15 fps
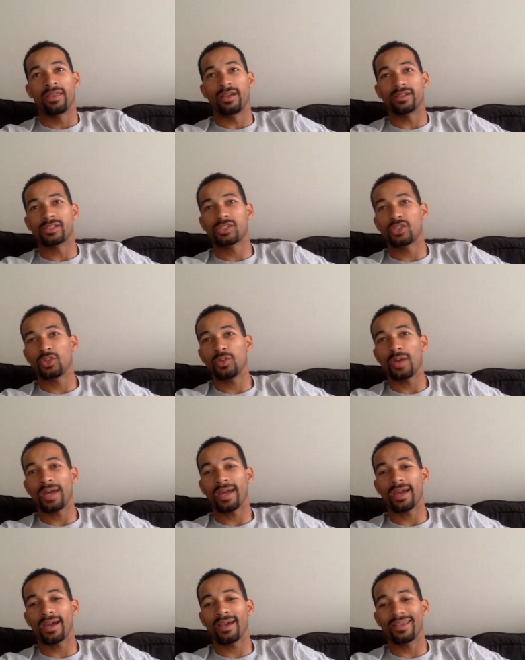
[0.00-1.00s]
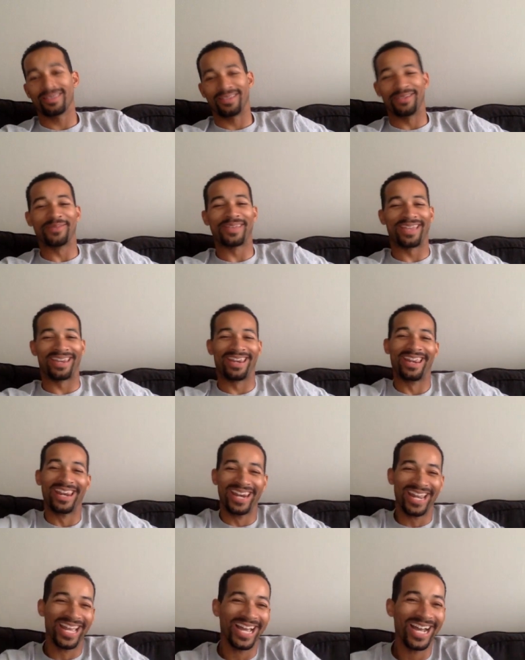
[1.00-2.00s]
There's two white guys. No. Dance
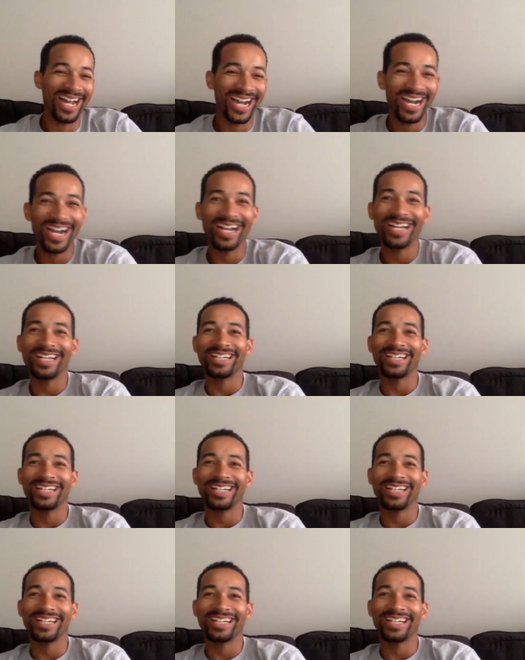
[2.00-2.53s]
hall break.